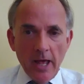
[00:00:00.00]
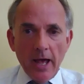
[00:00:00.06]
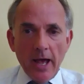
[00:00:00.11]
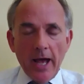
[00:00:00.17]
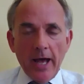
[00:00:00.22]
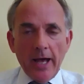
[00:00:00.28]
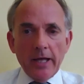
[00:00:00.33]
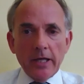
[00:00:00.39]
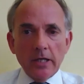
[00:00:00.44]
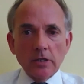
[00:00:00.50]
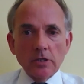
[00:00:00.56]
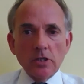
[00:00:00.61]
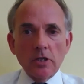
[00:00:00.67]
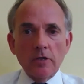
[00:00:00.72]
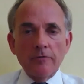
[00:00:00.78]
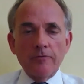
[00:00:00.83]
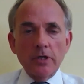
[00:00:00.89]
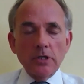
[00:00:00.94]
And
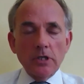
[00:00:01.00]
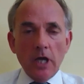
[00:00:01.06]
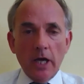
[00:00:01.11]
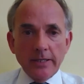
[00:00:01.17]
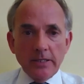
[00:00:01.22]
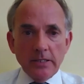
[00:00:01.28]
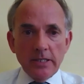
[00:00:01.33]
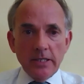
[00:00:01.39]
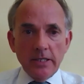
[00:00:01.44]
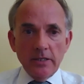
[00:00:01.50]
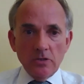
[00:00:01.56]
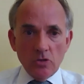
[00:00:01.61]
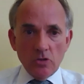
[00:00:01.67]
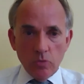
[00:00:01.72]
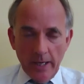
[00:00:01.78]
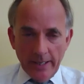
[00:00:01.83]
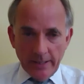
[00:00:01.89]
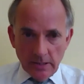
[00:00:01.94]
for
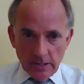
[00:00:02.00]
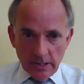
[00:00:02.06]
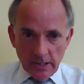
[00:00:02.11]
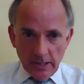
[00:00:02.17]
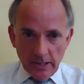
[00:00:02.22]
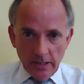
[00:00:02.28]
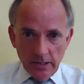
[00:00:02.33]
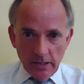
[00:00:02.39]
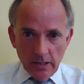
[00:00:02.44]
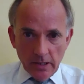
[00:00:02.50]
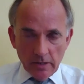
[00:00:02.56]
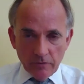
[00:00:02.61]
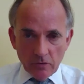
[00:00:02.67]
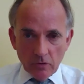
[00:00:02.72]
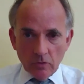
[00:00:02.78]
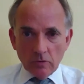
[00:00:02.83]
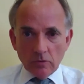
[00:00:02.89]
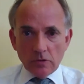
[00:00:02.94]
1920, and of
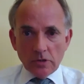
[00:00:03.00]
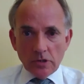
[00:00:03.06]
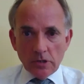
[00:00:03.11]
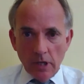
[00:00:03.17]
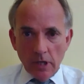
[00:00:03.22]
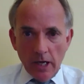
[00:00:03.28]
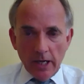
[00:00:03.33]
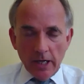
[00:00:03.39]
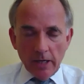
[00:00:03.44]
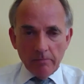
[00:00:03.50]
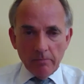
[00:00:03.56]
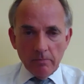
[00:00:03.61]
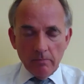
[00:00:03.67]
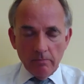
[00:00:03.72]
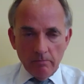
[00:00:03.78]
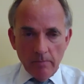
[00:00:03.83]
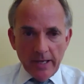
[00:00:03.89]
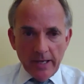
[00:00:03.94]
course,
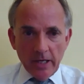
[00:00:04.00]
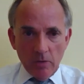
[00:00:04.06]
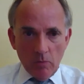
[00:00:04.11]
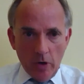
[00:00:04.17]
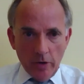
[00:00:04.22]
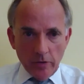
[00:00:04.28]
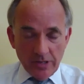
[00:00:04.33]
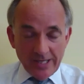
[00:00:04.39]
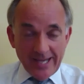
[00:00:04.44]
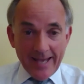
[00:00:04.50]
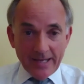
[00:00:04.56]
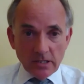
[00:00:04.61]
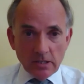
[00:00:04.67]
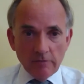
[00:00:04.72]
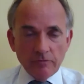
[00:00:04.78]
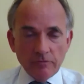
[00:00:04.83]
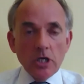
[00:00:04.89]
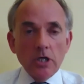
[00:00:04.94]
many won't yet
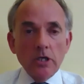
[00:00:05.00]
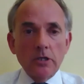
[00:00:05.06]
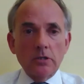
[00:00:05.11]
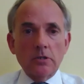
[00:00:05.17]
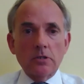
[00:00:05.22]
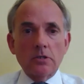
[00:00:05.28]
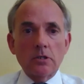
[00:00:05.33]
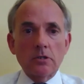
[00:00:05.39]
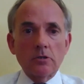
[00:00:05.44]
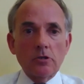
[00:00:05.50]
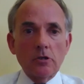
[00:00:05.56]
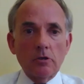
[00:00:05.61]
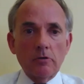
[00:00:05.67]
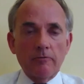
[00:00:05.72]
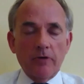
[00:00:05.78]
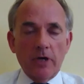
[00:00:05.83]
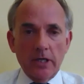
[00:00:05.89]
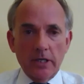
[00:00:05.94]
have turned to
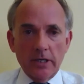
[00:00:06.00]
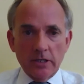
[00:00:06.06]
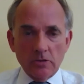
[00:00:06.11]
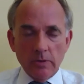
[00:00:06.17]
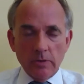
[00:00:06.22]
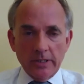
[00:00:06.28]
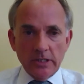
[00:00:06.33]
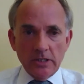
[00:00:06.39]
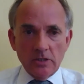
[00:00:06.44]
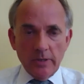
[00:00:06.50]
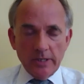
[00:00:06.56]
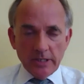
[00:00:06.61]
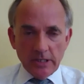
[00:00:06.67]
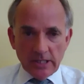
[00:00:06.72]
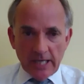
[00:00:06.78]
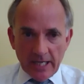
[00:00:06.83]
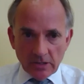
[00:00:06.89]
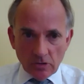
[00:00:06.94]
filing 2020
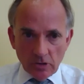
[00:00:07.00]
tax